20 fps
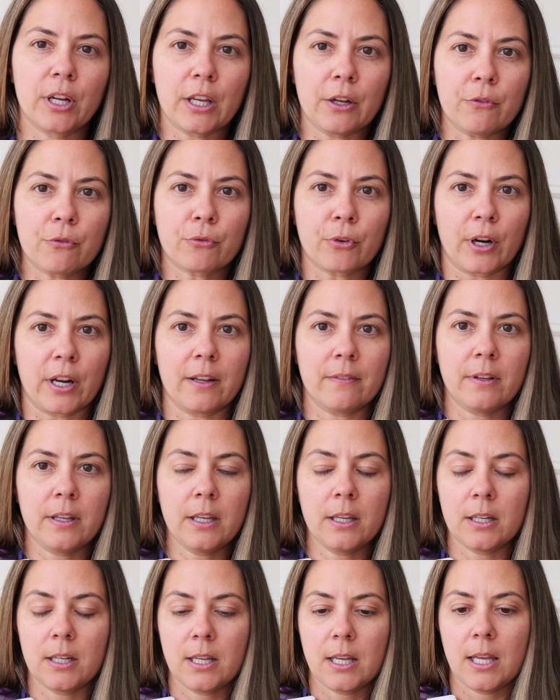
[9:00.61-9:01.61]
it in front of
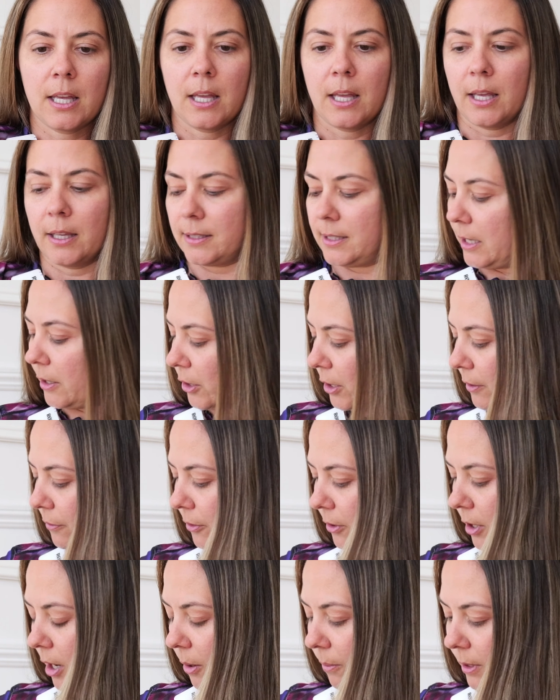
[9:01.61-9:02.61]
it. See, I already
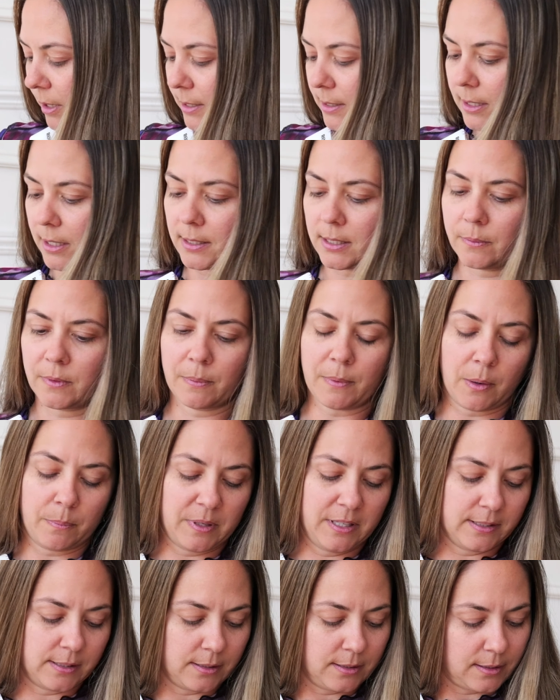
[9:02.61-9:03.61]
forgot what it said. Something about
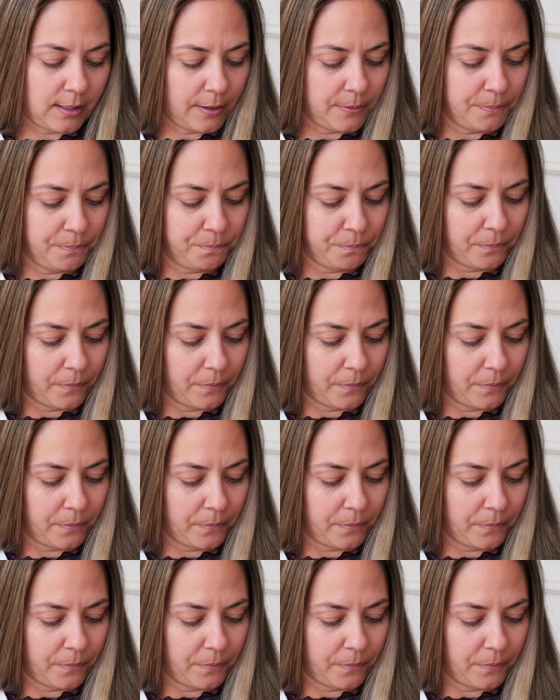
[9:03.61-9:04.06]
peace inside.